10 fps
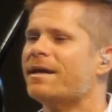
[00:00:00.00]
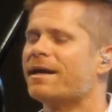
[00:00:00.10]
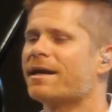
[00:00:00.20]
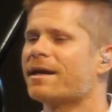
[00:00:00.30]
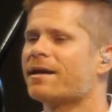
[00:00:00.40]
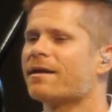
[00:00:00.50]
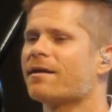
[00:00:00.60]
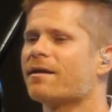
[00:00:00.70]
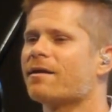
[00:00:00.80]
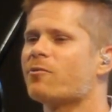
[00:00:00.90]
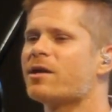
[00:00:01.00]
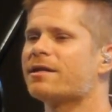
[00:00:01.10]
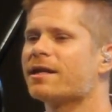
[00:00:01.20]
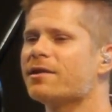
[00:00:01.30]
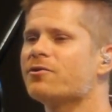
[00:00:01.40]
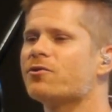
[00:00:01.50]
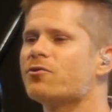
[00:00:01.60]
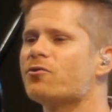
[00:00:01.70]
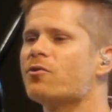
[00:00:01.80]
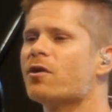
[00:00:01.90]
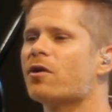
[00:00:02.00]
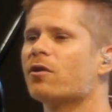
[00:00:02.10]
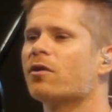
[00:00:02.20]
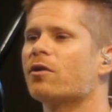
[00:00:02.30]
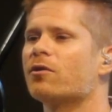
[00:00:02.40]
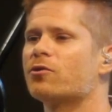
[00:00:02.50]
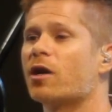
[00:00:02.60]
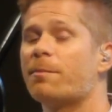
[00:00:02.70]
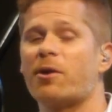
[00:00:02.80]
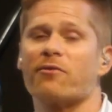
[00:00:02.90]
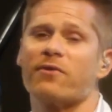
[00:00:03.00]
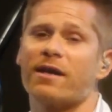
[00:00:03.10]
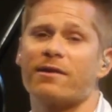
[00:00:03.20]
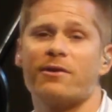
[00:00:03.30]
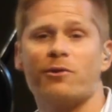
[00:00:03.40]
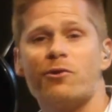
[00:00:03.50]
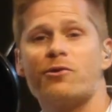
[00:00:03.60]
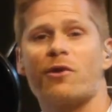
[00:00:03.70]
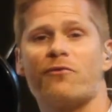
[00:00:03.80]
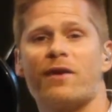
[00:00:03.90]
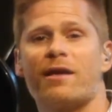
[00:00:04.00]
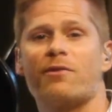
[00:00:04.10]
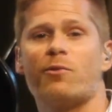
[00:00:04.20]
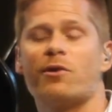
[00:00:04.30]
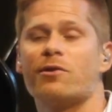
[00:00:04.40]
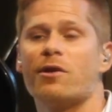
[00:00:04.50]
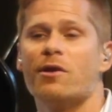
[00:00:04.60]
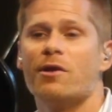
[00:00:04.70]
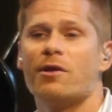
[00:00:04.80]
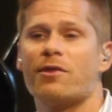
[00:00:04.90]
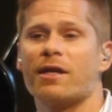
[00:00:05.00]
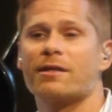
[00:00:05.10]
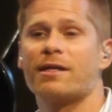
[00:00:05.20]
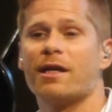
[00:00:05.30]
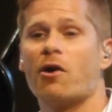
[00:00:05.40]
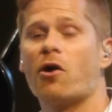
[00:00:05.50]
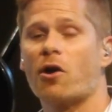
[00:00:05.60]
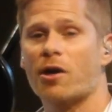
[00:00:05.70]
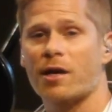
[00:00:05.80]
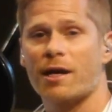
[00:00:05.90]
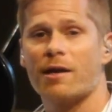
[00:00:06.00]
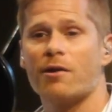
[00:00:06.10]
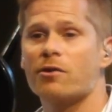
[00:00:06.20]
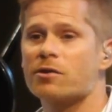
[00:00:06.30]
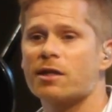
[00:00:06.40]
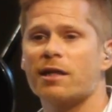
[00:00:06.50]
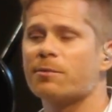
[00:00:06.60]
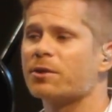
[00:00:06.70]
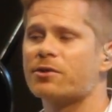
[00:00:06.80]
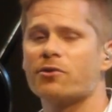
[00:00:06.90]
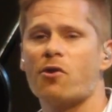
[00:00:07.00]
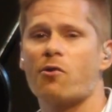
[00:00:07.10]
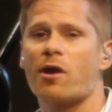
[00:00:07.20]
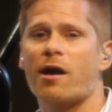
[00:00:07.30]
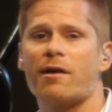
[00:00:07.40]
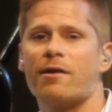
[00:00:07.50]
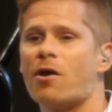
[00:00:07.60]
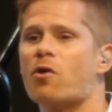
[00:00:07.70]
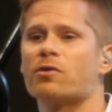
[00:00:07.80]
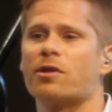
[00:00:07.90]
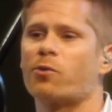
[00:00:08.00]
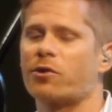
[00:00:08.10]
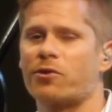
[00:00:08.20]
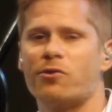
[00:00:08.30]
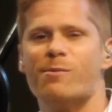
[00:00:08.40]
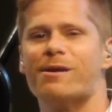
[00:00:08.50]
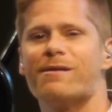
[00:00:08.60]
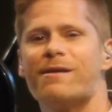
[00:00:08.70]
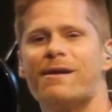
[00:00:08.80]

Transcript: And we tend to drop our faith and lose our faith when things get hard. And understandably so, God knows that we're human.